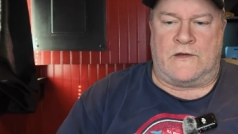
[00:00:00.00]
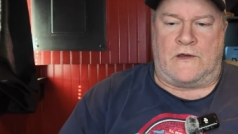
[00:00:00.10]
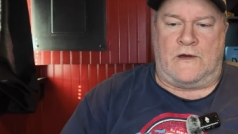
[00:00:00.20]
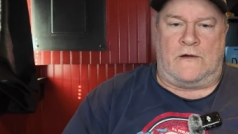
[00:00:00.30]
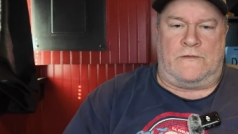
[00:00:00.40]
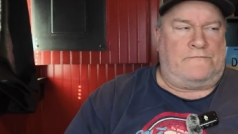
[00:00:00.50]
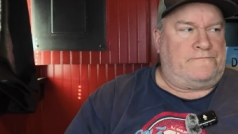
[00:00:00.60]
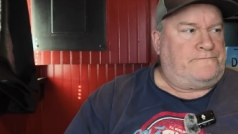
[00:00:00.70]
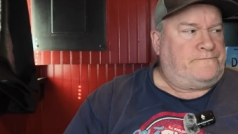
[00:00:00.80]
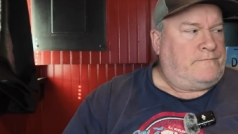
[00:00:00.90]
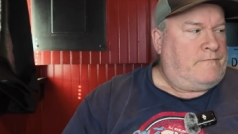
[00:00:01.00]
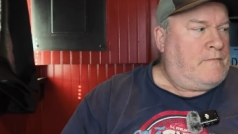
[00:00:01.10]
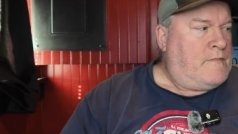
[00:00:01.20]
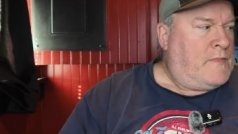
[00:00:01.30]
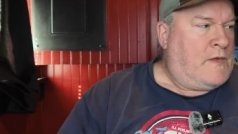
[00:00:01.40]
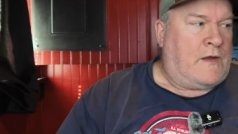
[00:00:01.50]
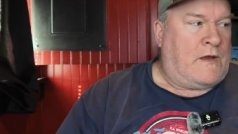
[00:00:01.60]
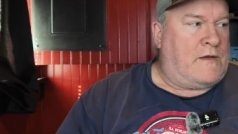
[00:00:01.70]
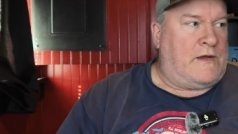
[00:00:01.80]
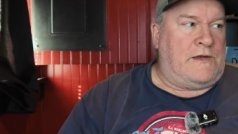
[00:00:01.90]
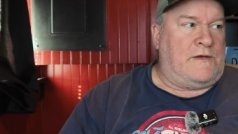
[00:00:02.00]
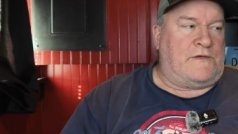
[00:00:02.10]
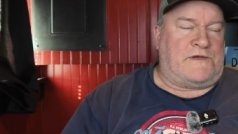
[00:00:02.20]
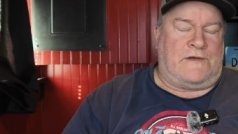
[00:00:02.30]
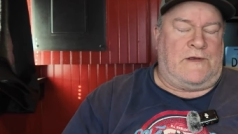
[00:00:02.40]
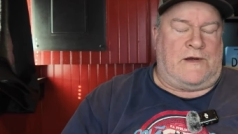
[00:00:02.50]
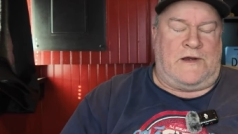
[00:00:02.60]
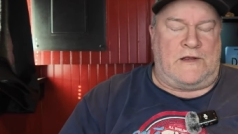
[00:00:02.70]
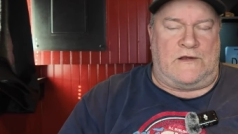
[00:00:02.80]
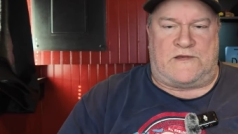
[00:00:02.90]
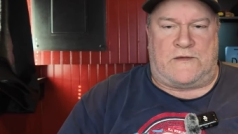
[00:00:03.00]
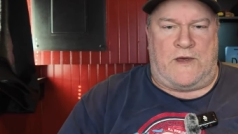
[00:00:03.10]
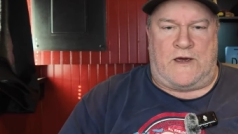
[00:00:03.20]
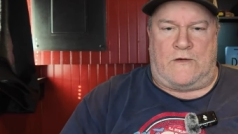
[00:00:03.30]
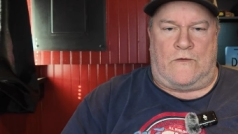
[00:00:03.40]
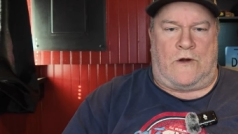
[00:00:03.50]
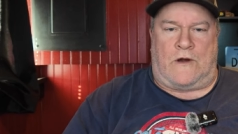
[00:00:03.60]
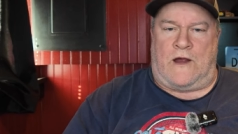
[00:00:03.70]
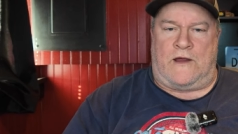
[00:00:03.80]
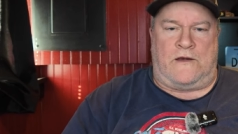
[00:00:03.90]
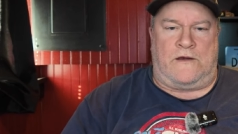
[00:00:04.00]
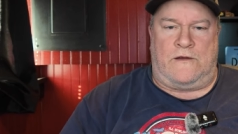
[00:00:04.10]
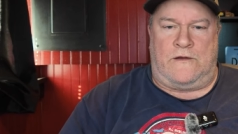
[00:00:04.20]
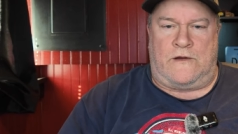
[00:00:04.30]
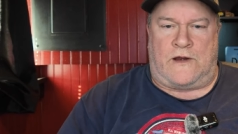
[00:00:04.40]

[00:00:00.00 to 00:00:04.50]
So, and there's an endless amount of work I can do.